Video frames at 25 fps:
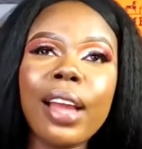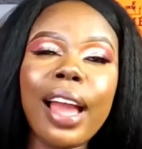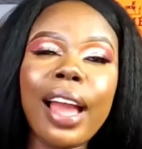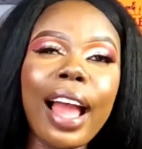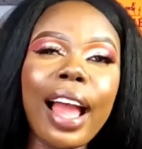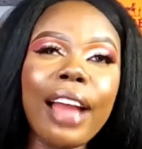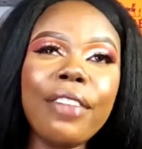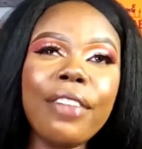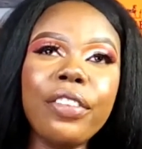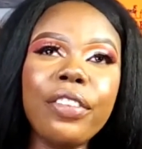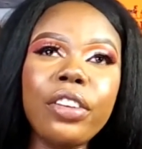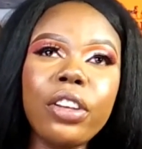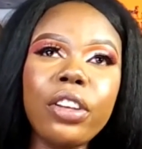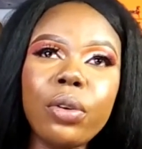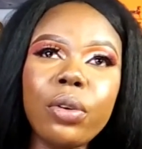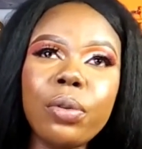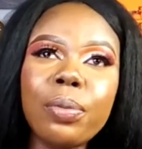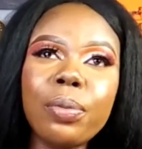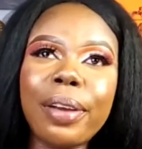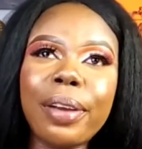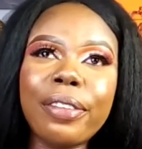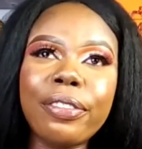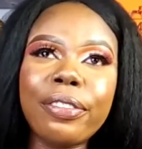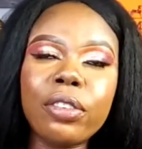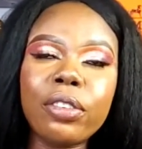I video with
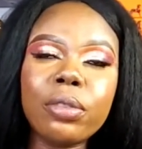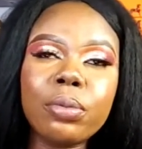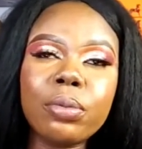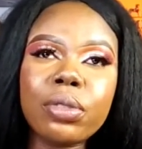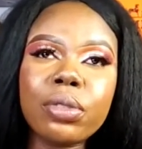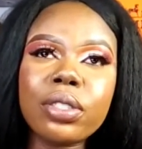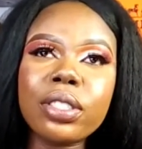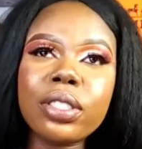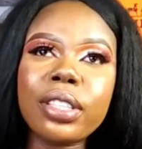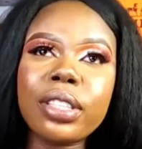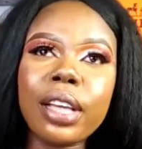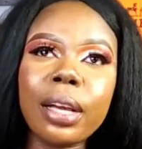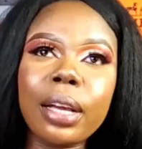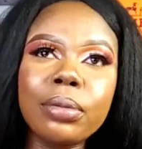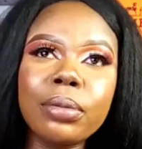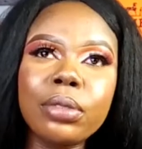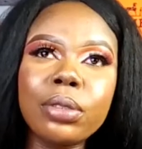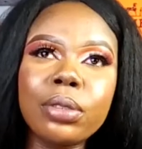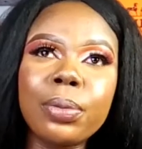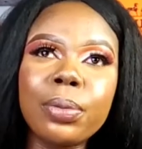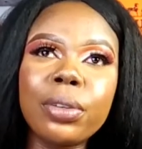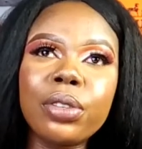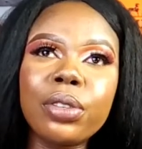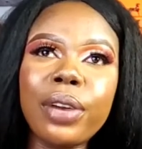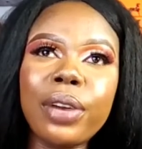my phone most times,
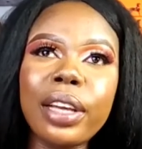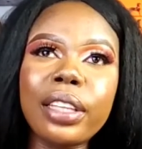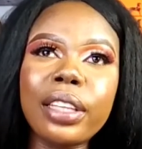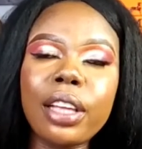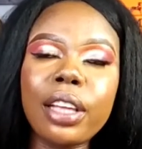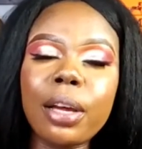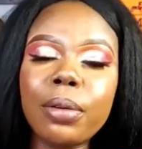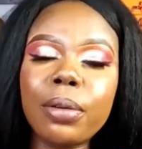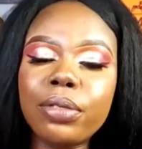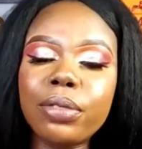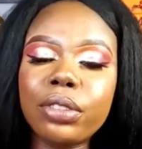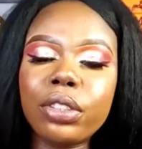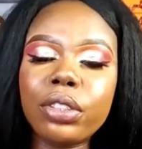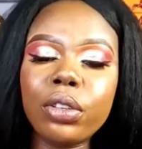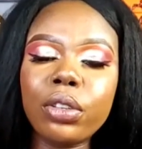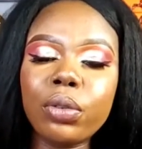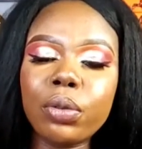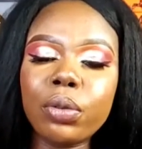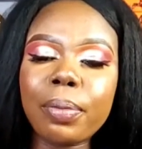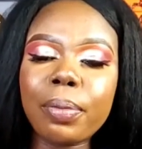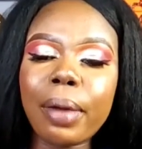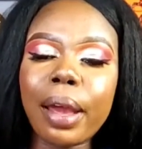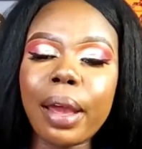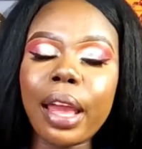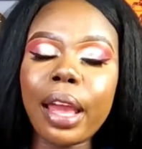but right now I'm videoing
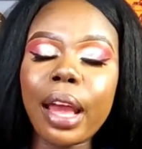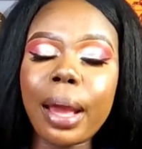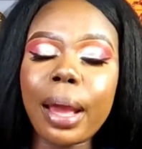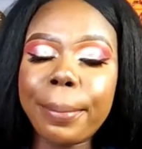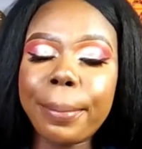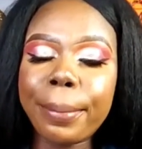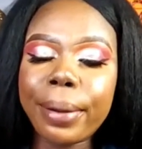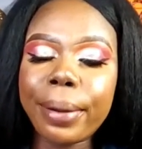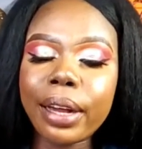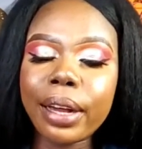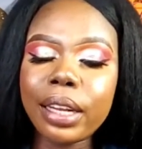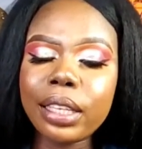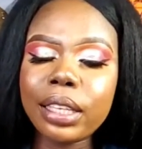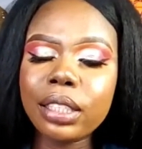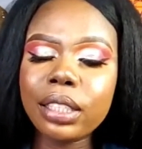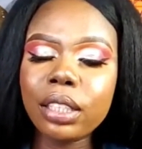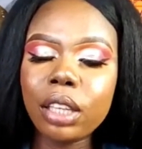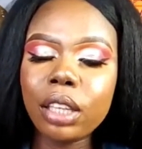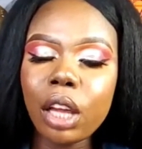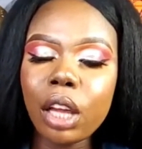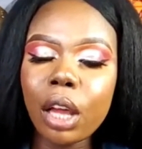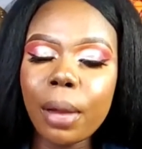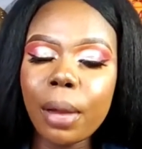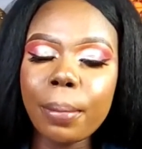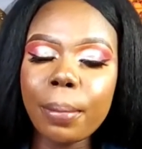with my iPad.
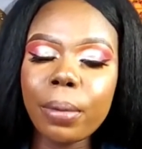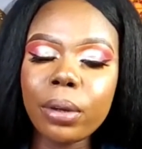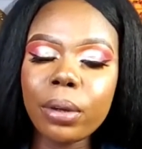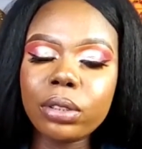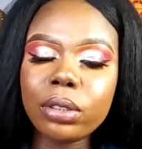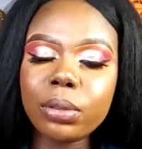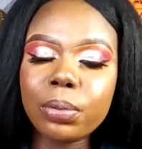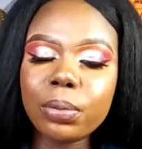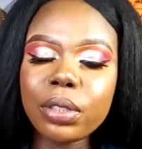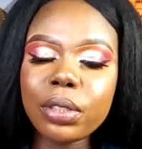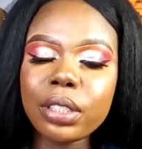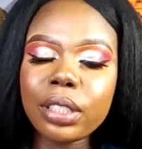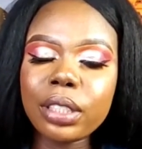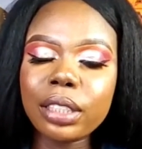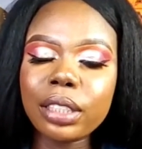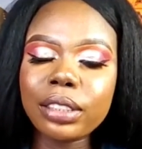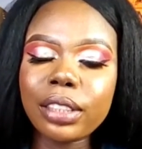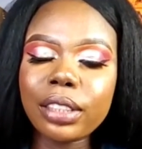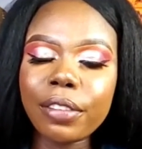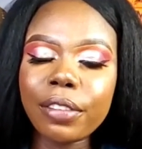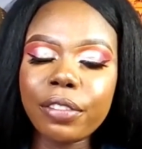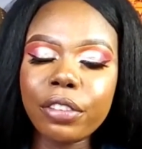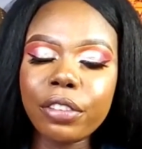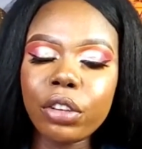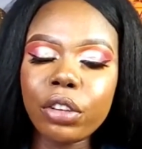But most times
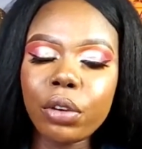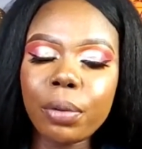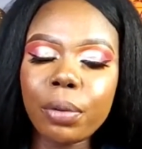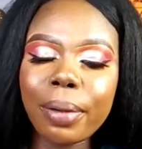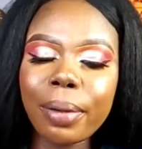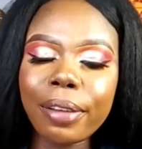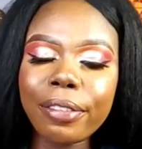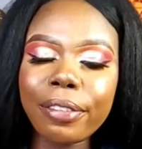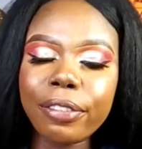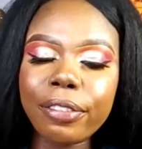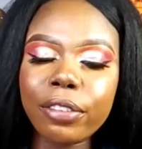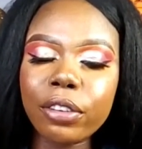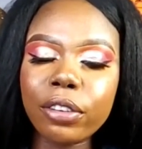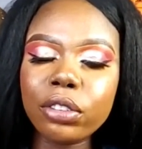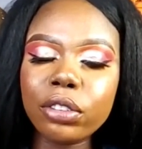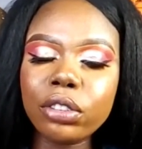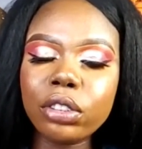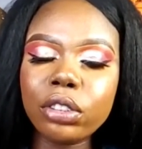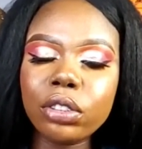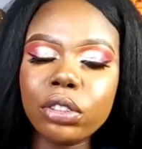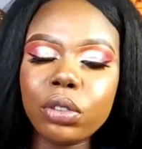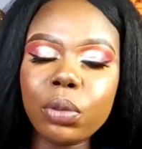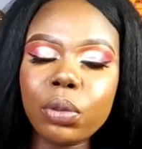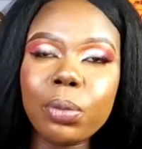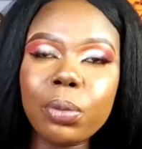I video with my
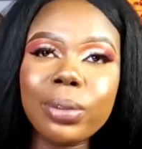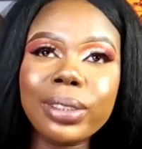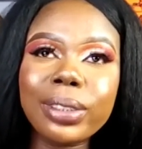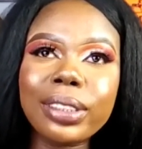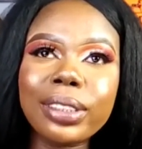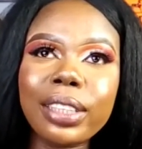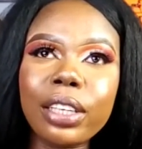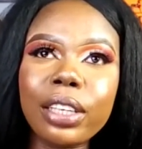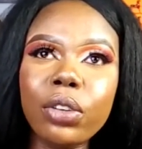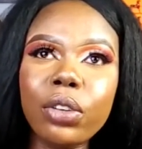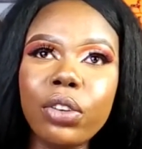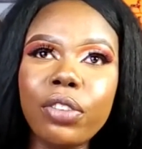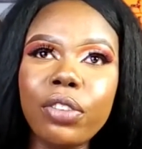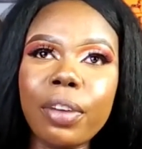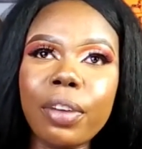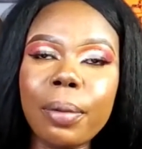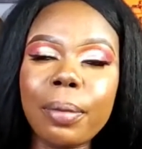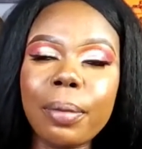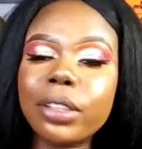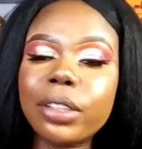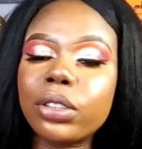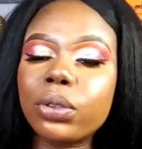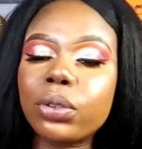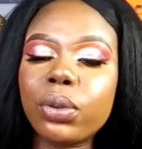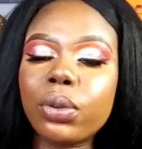phone, mostly if I'm
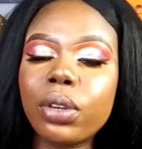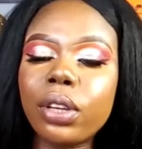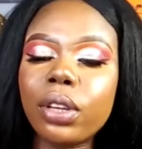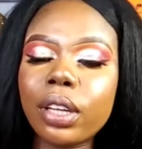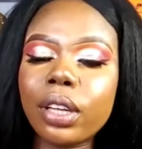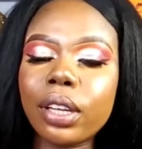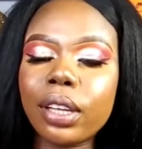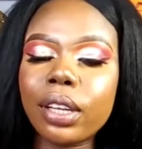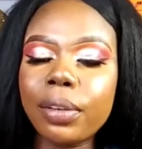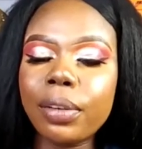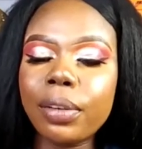at work.